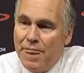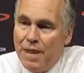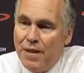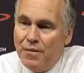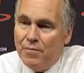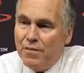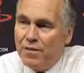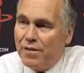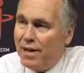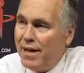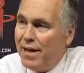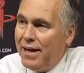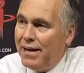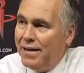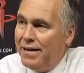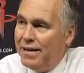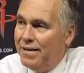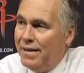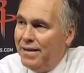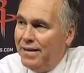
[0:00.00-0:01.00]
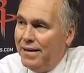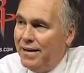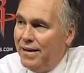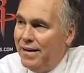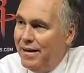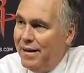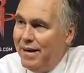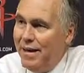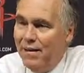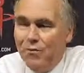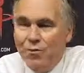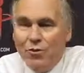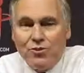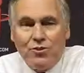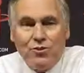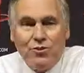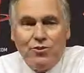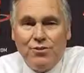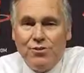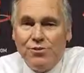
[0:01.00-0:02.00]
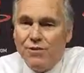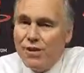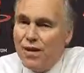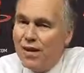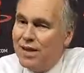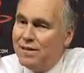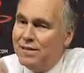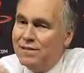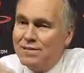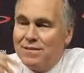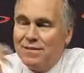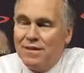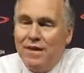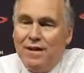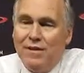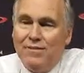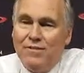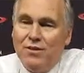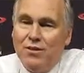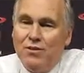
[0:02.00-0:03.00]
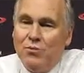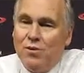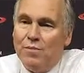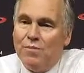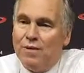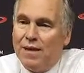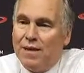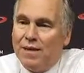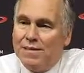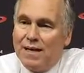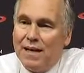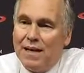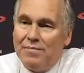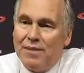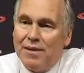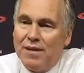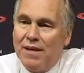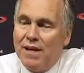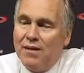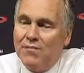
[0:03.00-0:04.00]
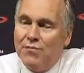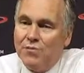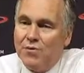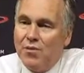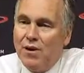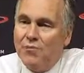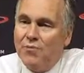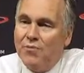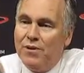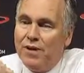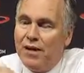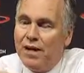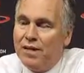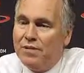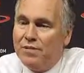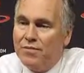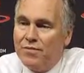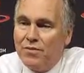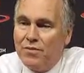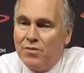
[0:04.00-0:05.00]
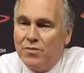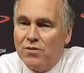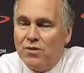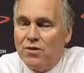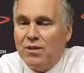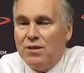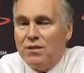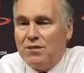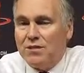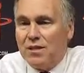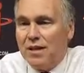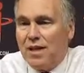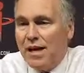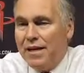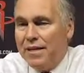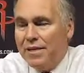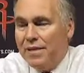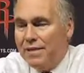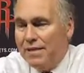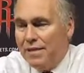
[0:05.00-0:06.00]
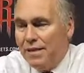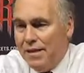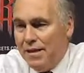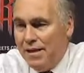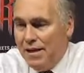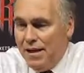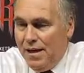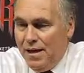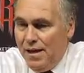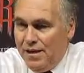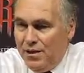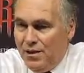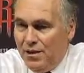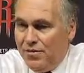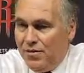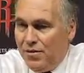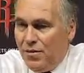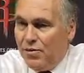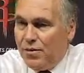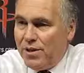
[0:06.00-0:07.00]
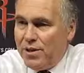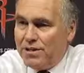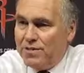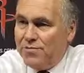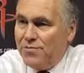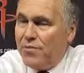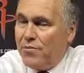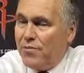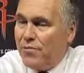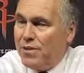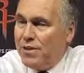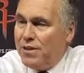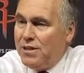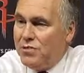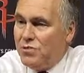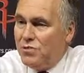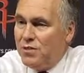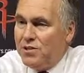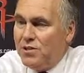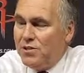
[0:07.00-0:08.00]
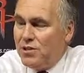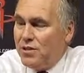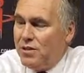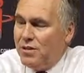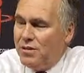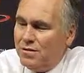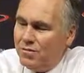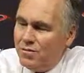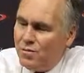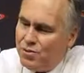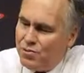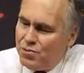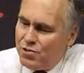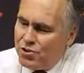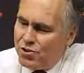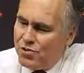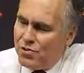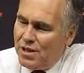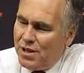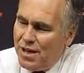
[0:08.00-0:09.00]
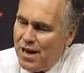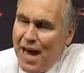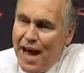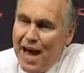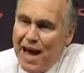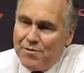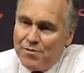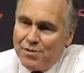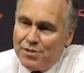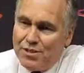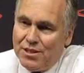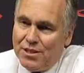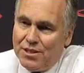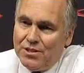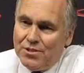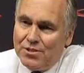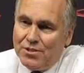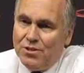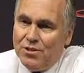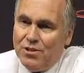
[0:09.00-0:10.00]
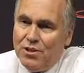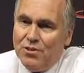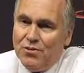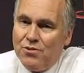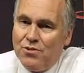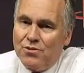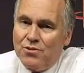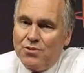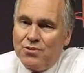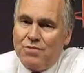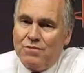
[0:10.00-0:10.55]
Atlanta. And once you do that, it's tough. You know, we play a type of game where you're up and down the floor, and it's a lot of, you know, if you don't hit some threes, which, you know, we were shooting at a high percentage, so you know it's